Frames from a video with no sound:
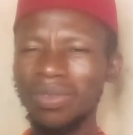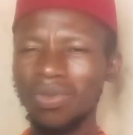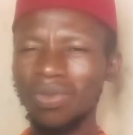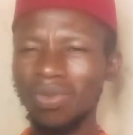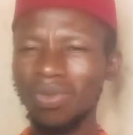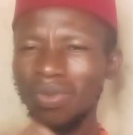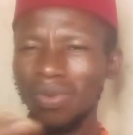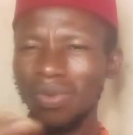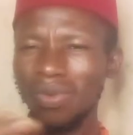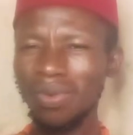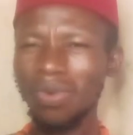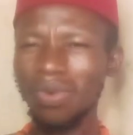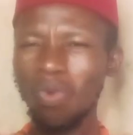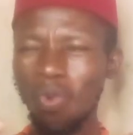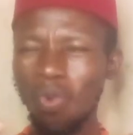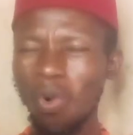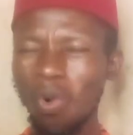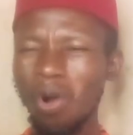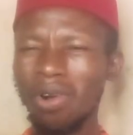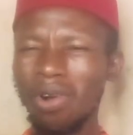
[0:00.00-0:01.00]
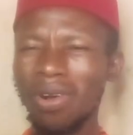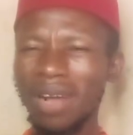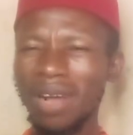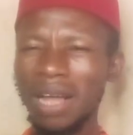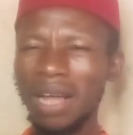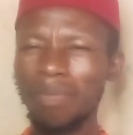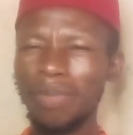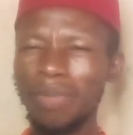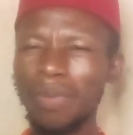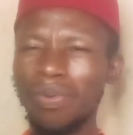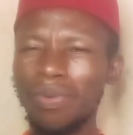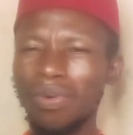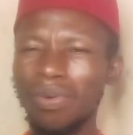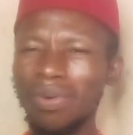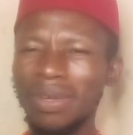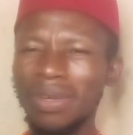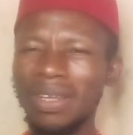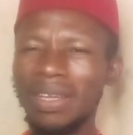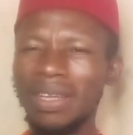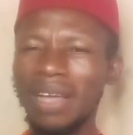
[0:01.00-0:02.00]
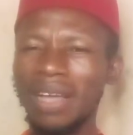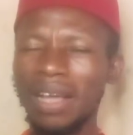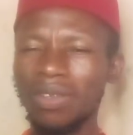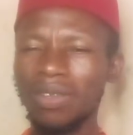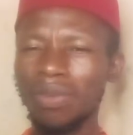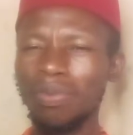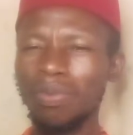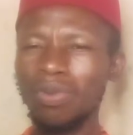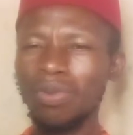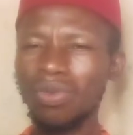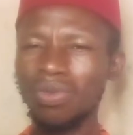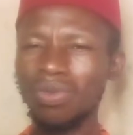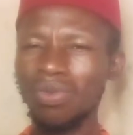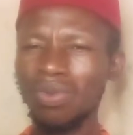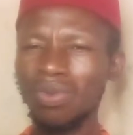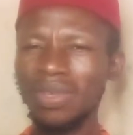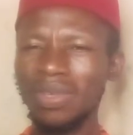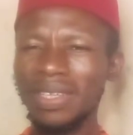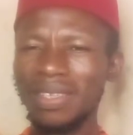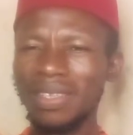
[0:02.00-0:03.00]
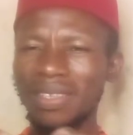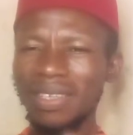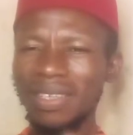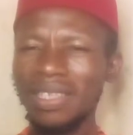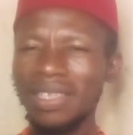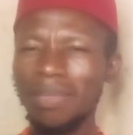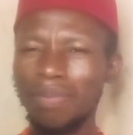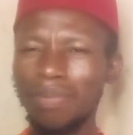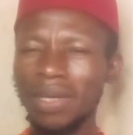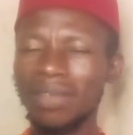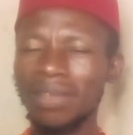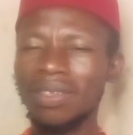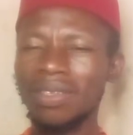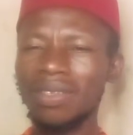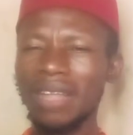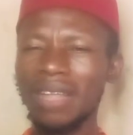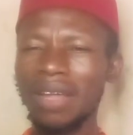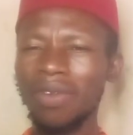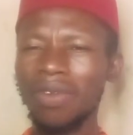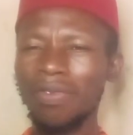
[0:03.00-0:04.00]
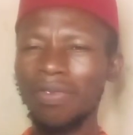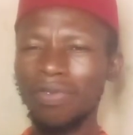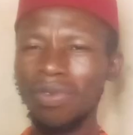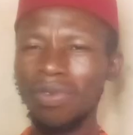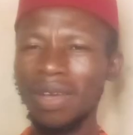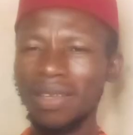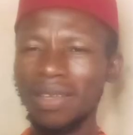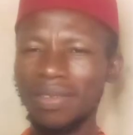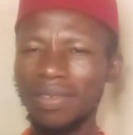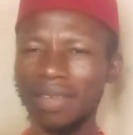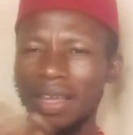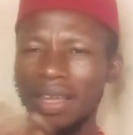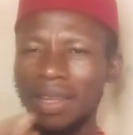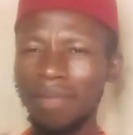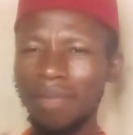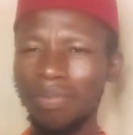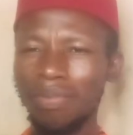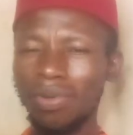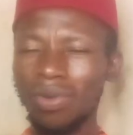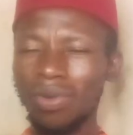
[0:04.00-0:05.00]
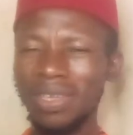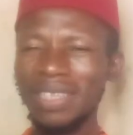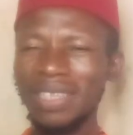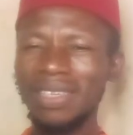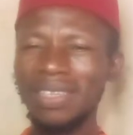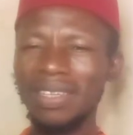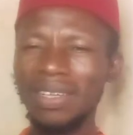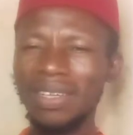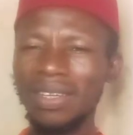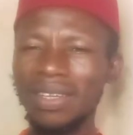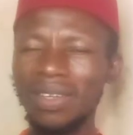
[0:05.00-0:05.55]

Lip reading: to work, and people are supposed to see the best side of you as an employee,